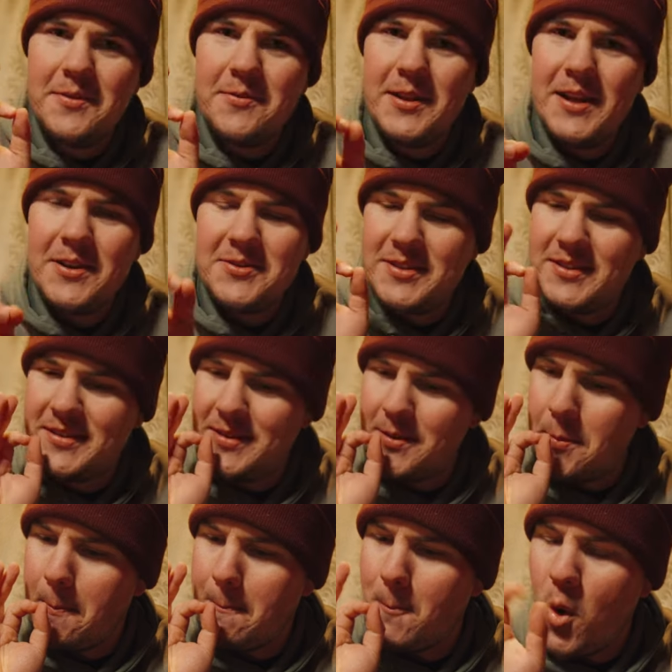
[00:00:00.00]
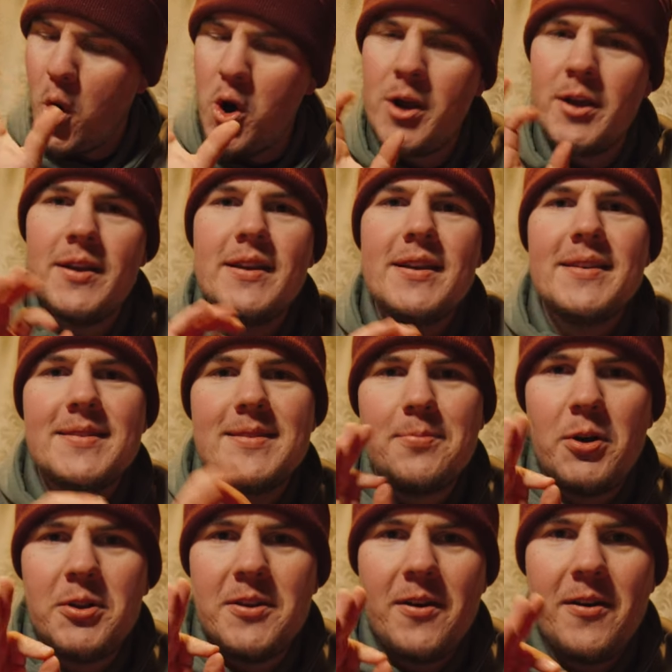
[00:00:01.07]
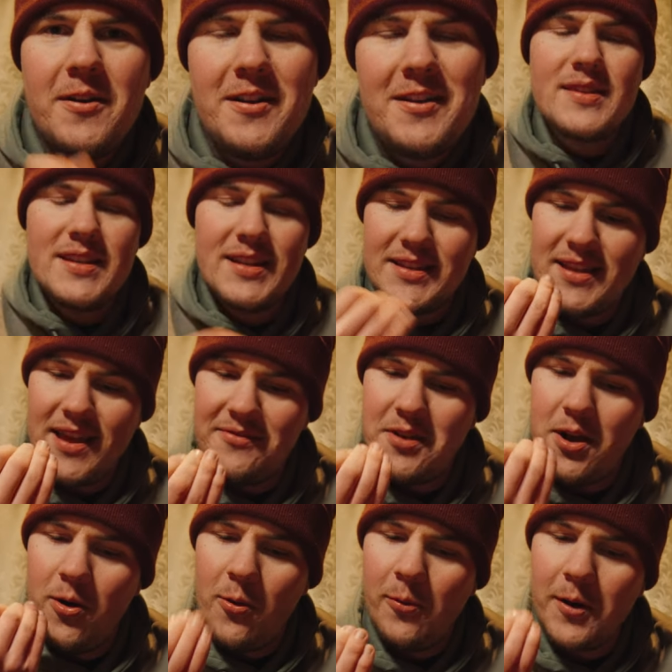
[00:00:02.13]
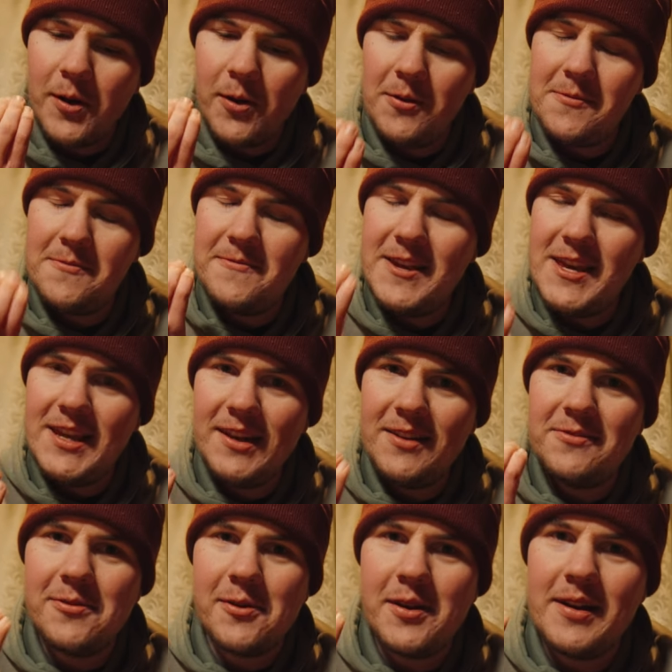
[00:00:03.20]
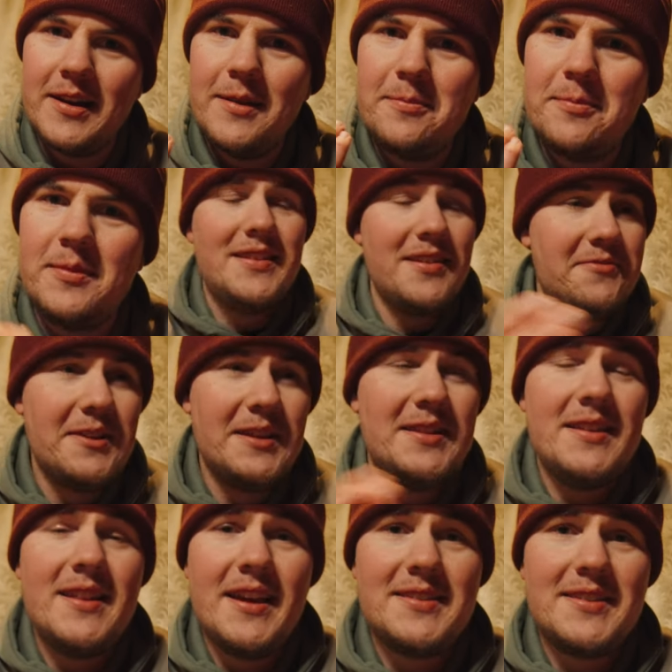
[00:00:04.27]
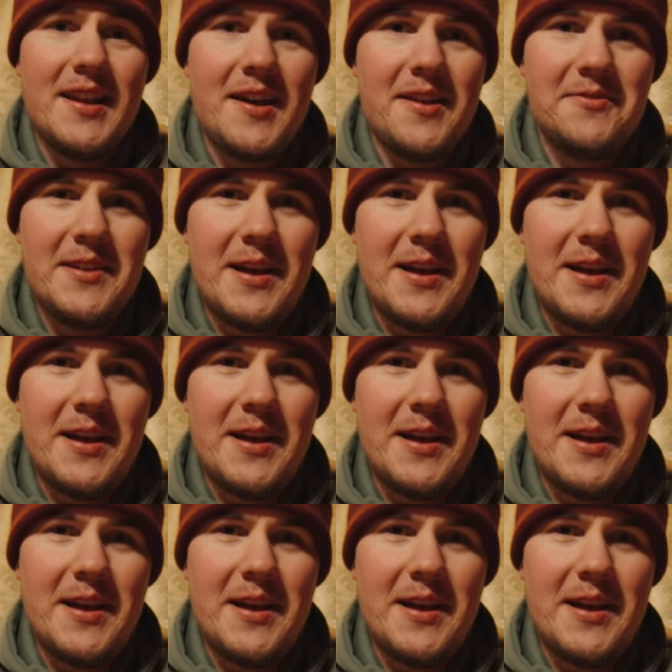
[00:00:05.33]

the video just Nice. Spot on. Just have the overall feel for the clip. Definitely takes a lot of